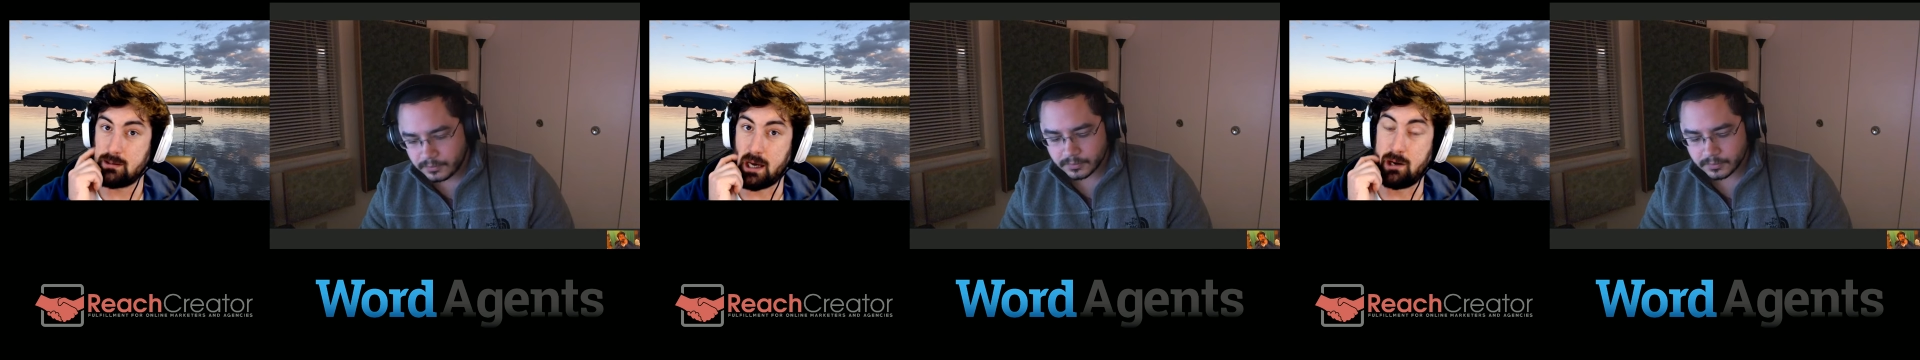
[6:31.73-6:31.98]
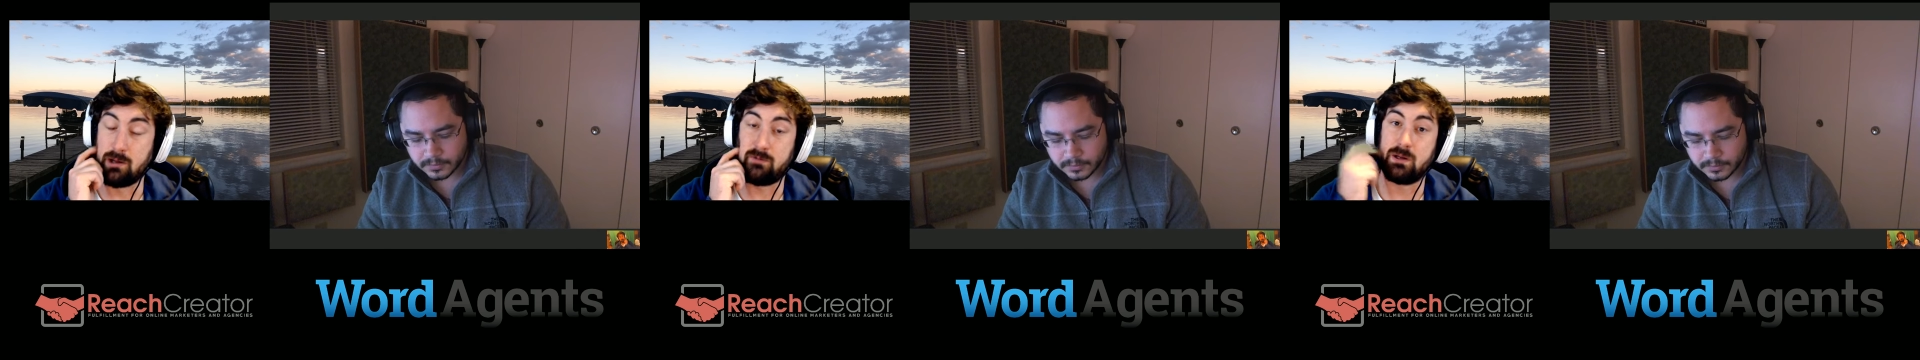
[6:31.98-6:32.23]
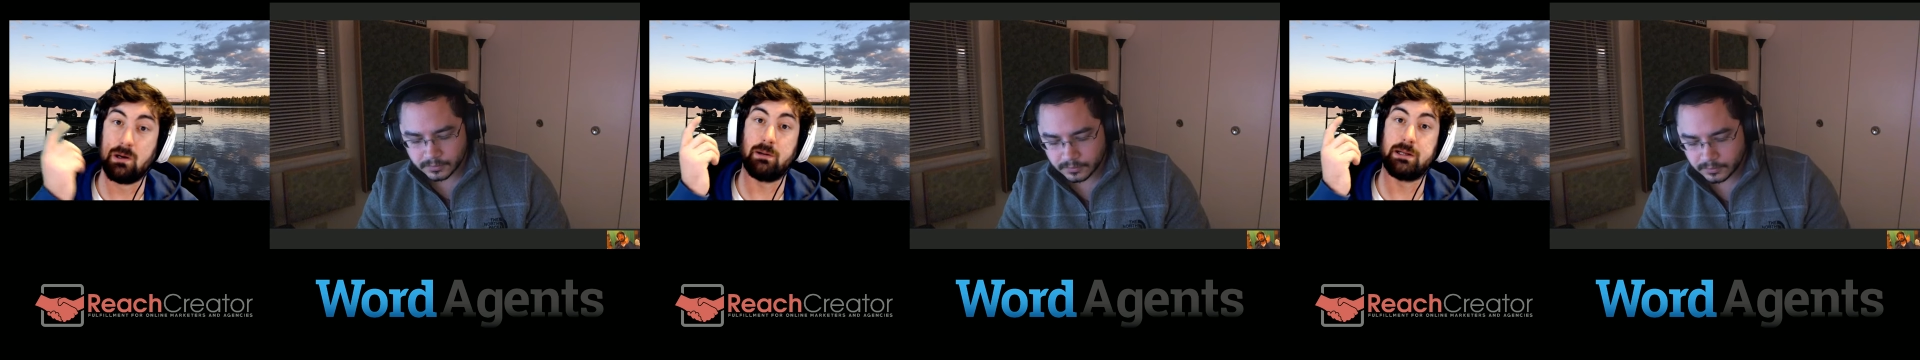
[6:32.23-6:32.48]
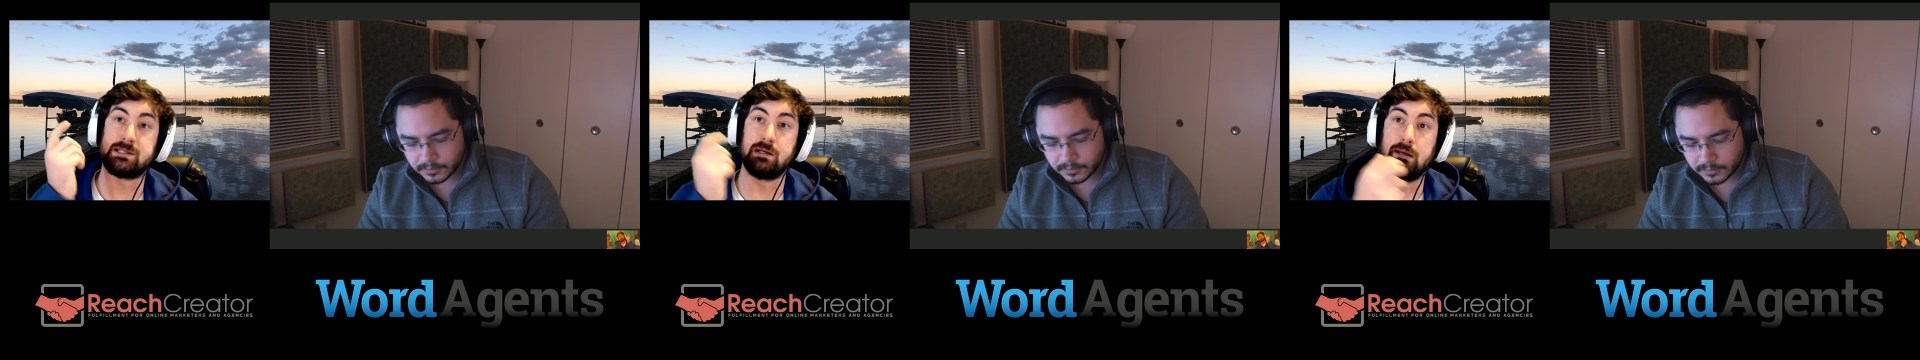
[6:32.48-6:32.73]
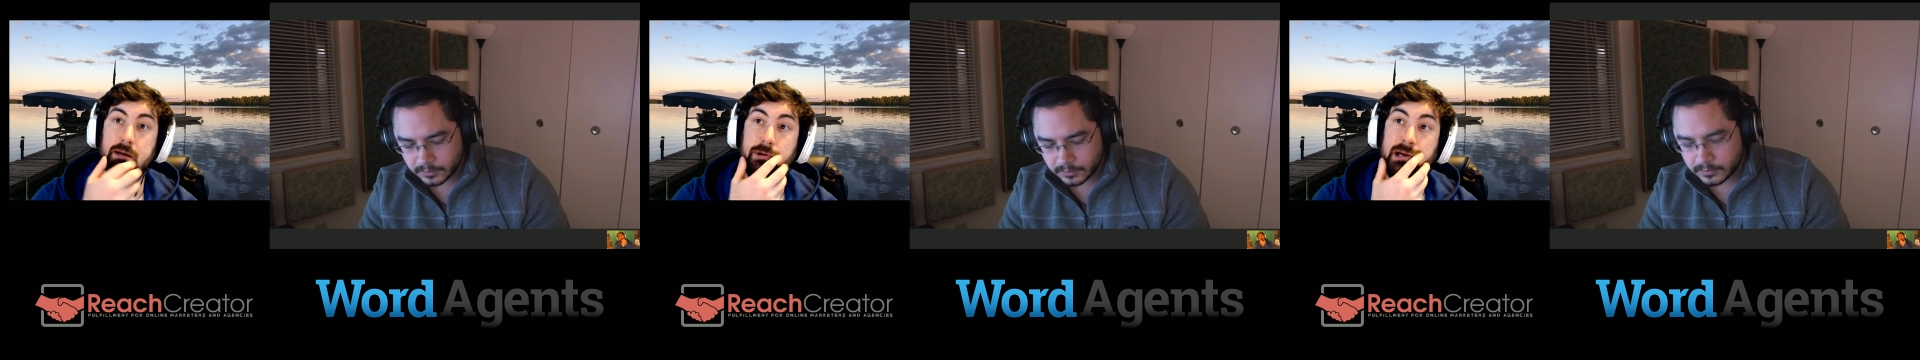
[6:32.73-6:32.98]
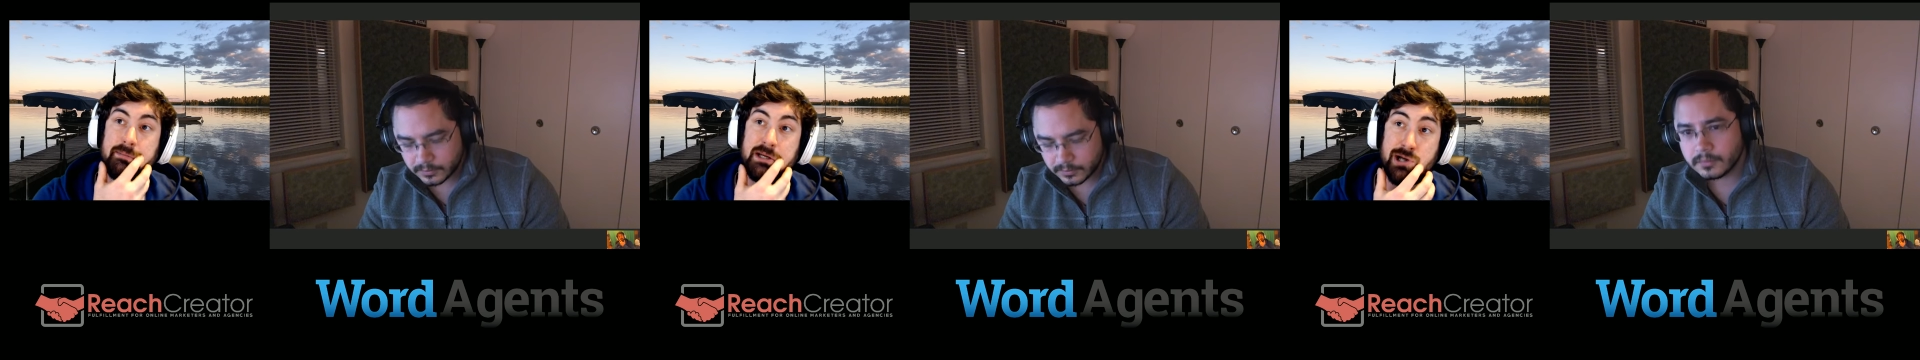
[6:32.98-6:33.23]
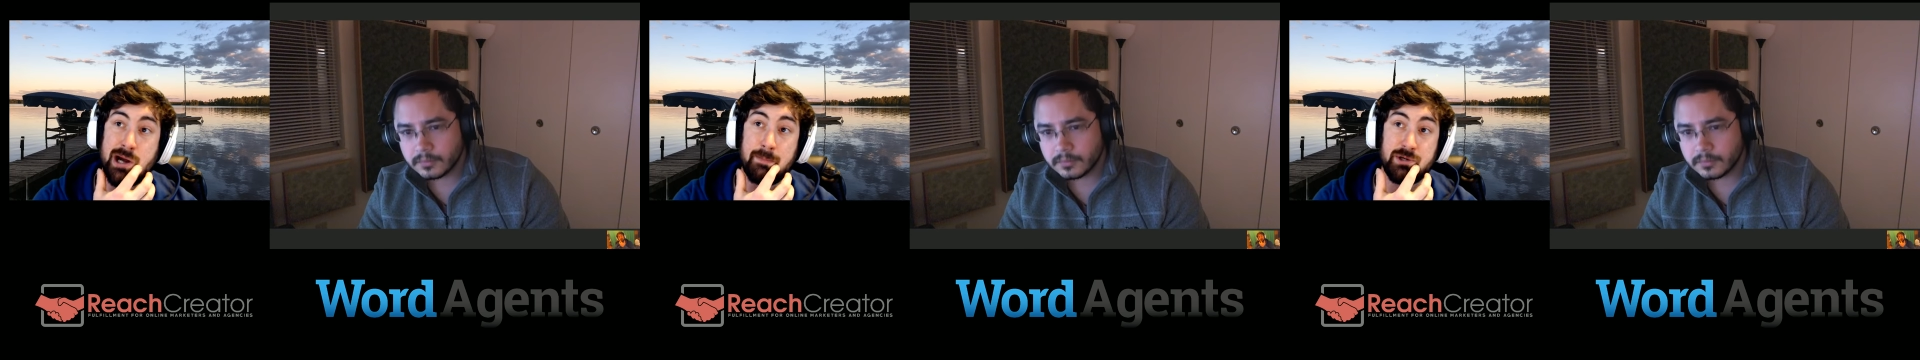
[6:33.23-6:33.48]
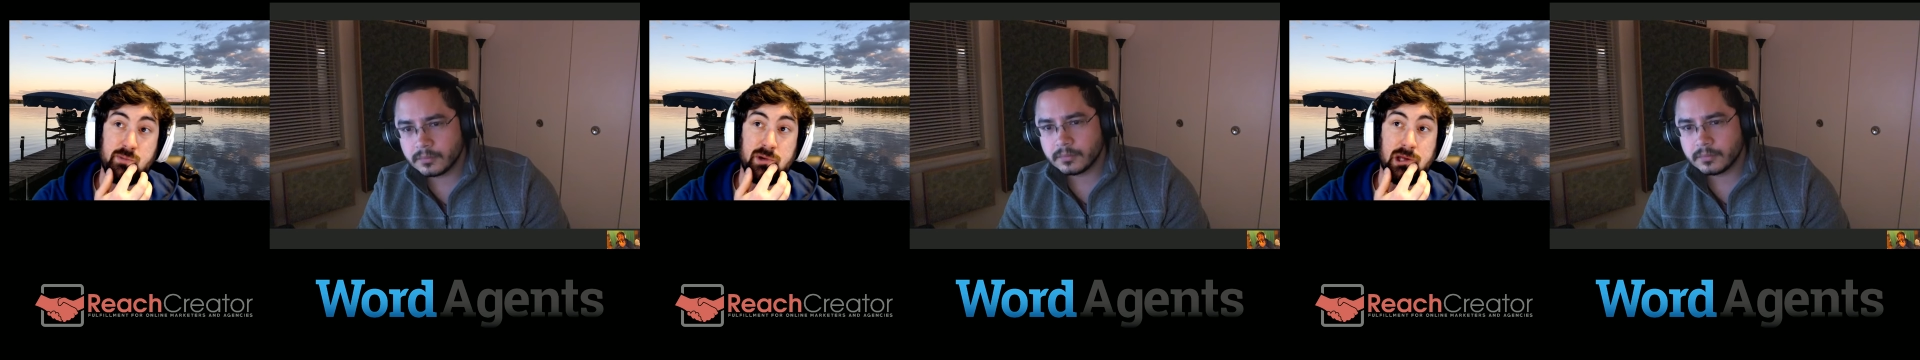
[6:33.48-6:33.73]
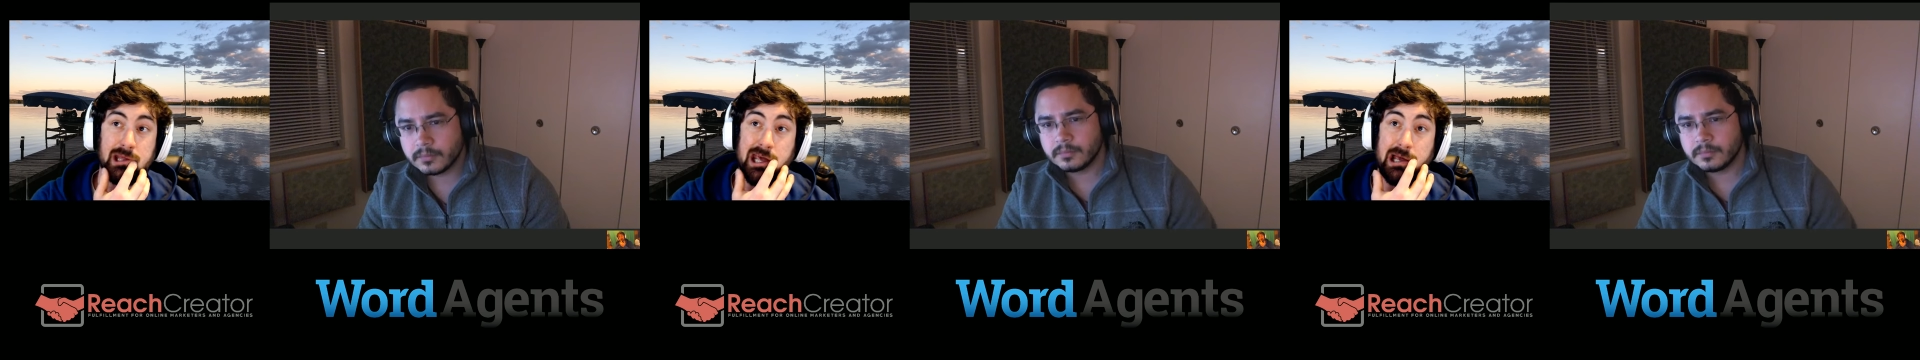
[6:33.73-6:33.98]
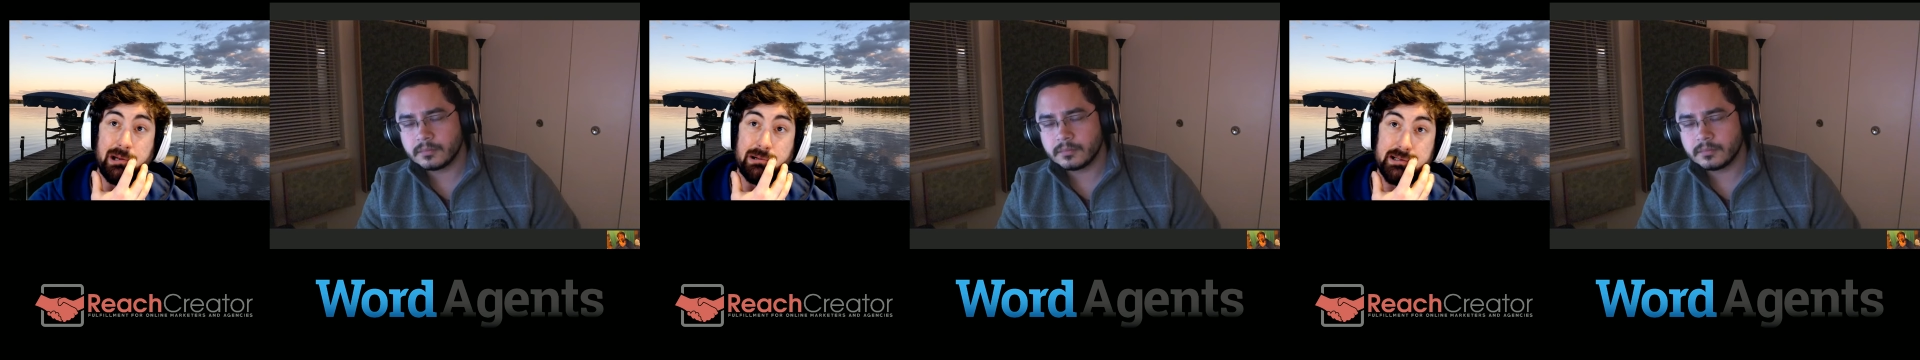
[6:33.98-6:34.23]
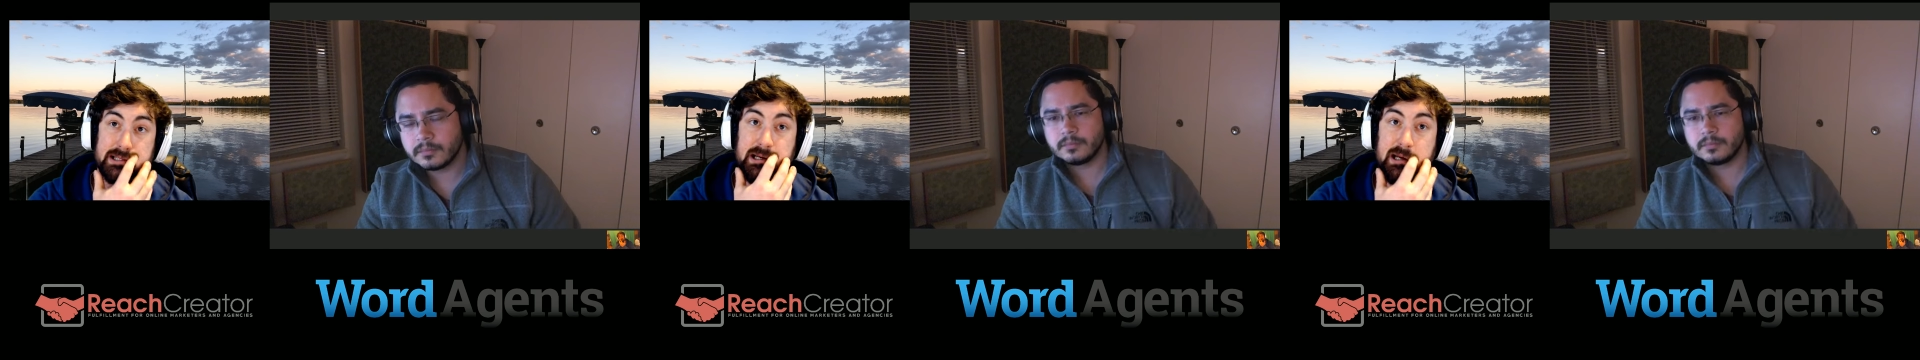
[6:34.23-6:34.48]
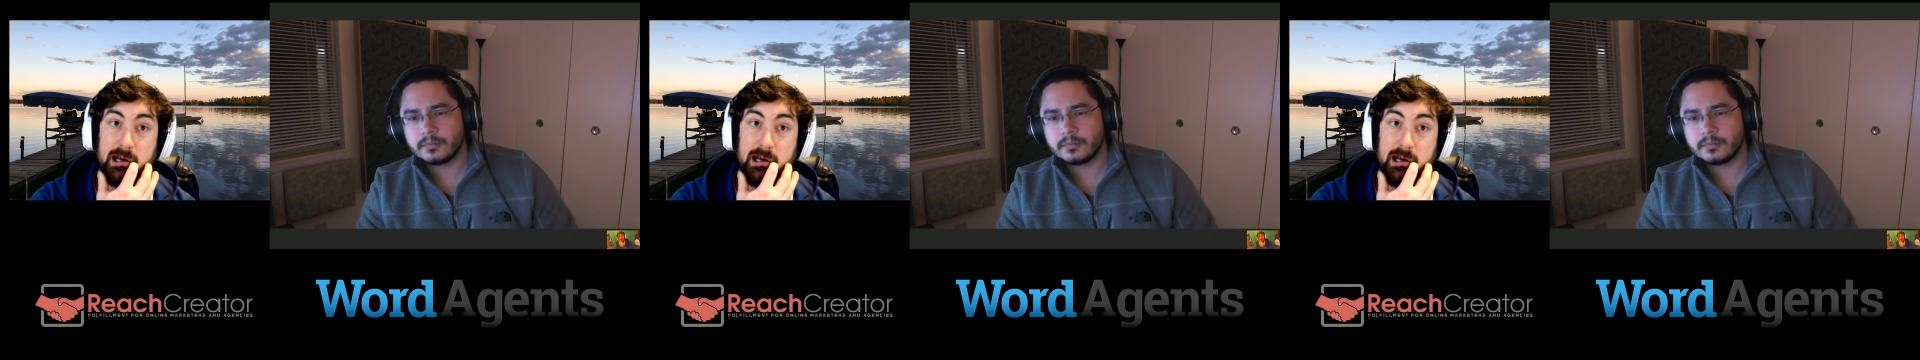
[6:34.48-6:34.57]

Speaker 1: I don't know if you know it's a, we're going to be drop shipping candles